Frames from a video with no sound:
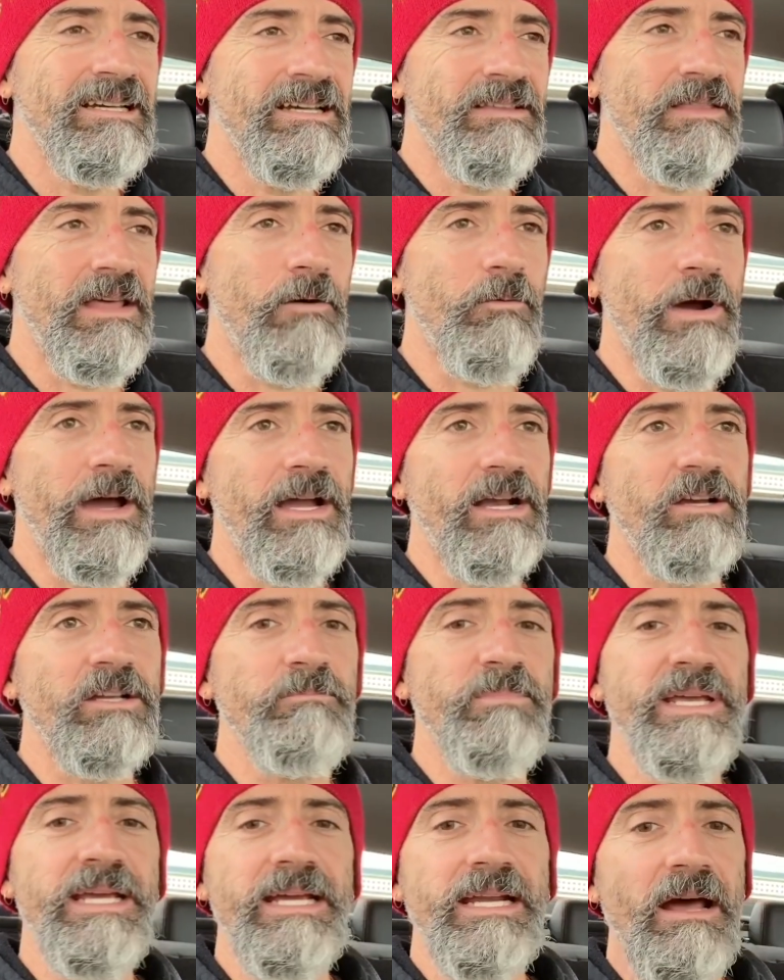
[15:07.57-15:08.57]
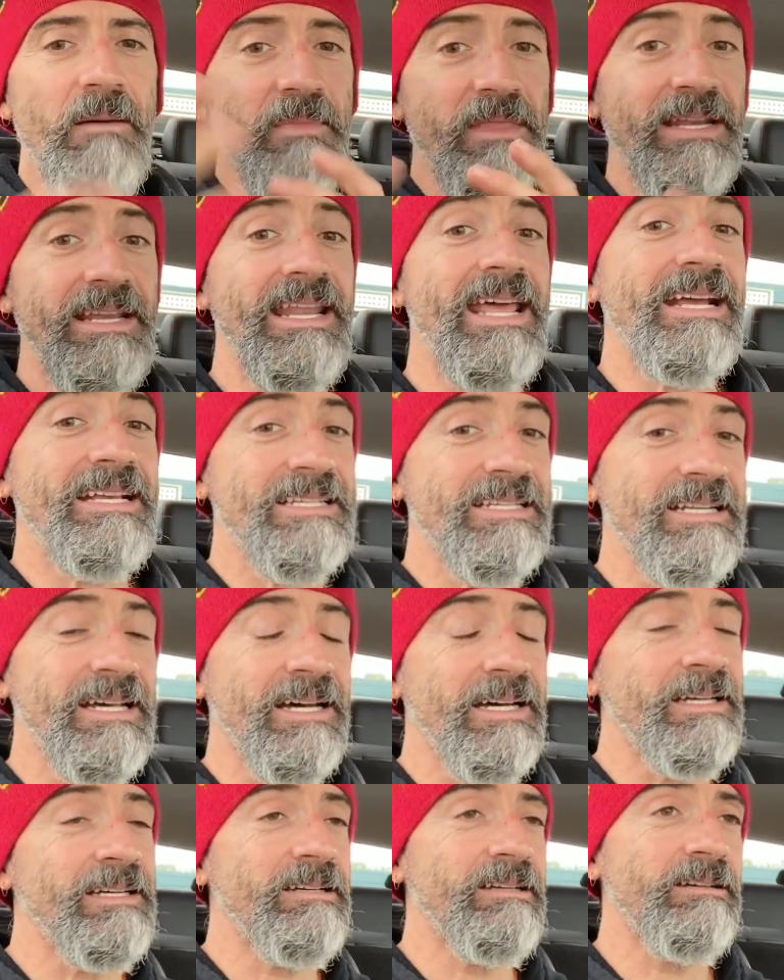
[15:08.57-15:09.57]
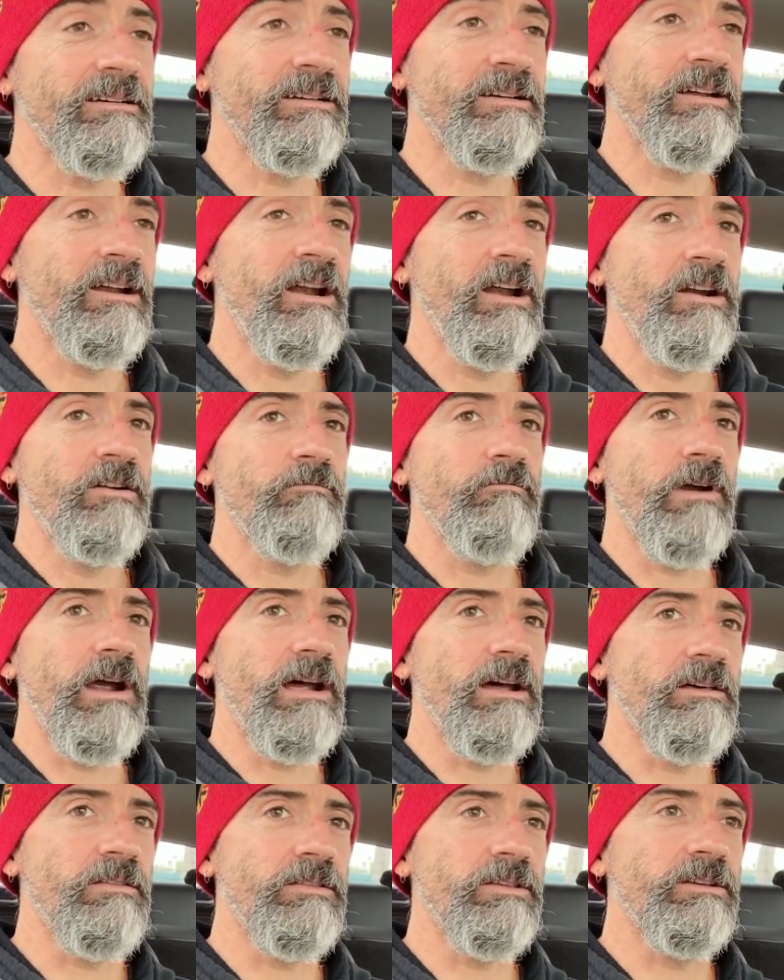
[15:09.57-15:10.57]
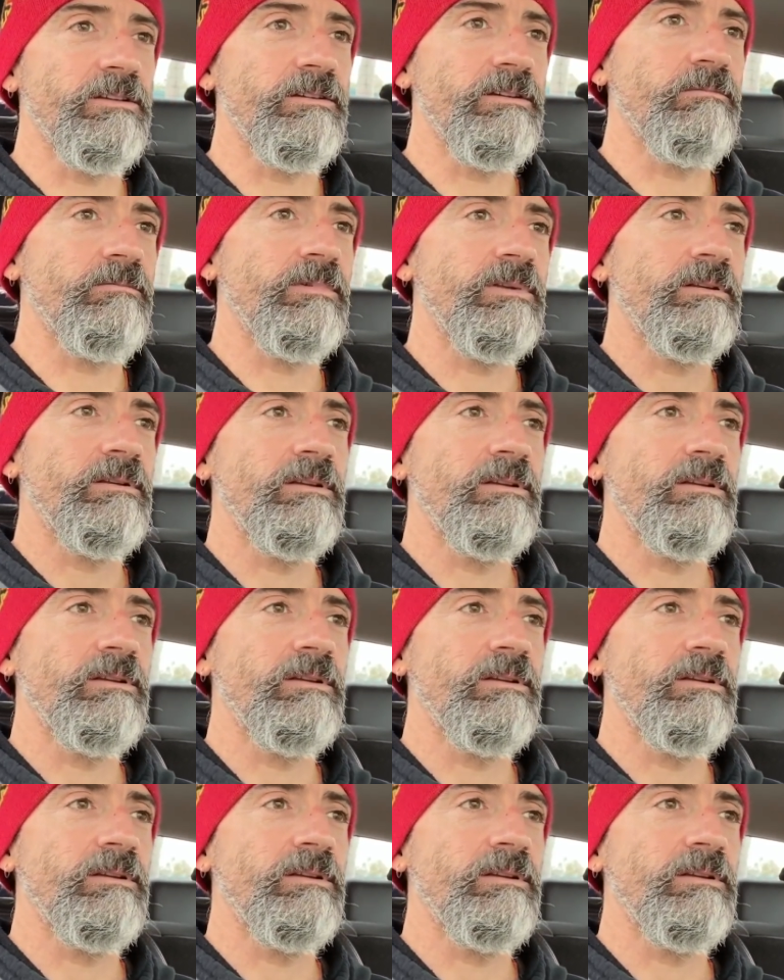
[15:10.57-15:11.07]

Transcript: That way I could pick it up the next day rather than